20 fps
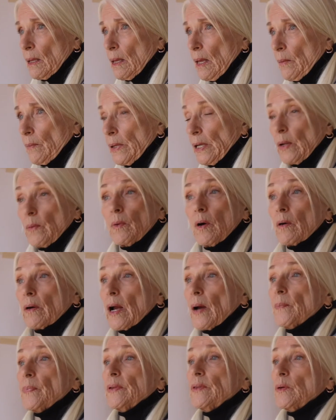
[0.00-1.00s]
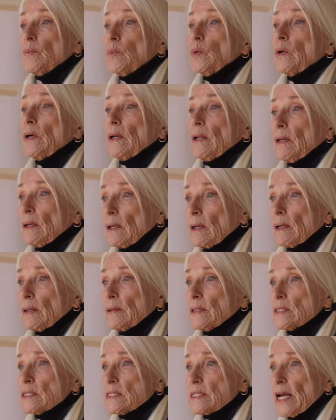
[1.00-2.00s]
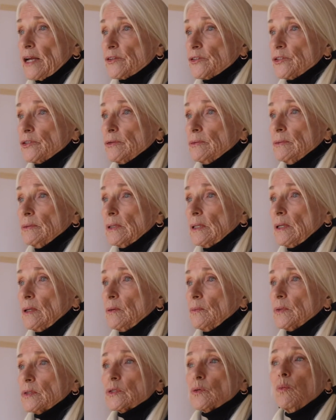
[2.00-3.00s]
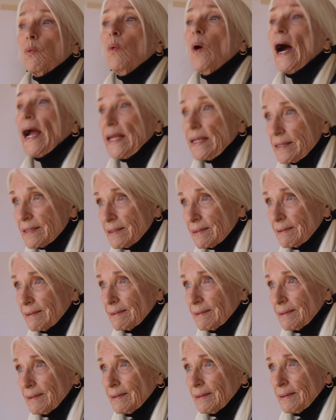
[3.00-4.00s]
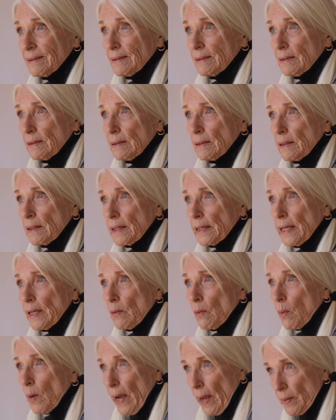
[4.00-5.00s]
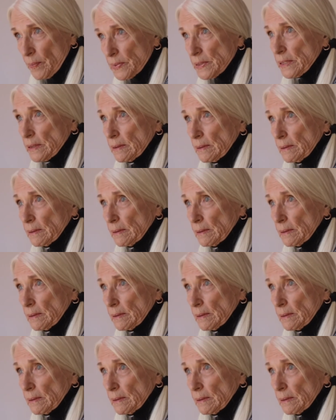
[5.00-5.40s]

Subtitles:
And when he woke up in the morning and the statue was white, he wept.